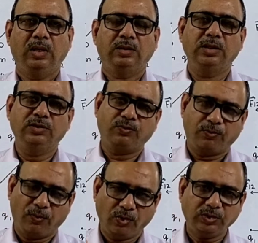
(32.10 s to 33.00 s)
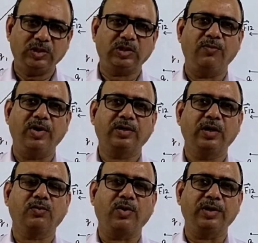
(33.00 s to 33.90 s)
Since force is a
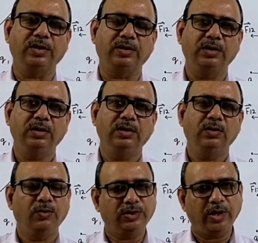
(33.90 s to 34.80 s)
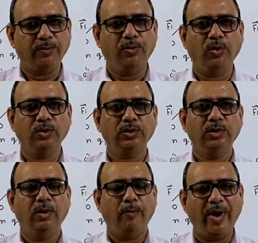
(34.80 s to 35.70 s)
vector quantity which have both
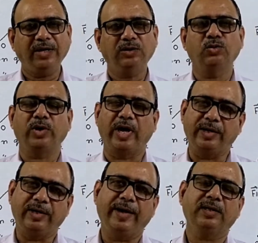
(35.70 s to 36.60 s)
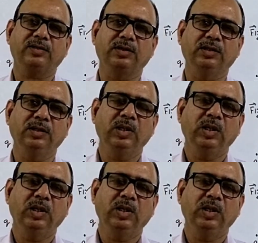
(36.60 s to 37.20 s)
magnitude and direction,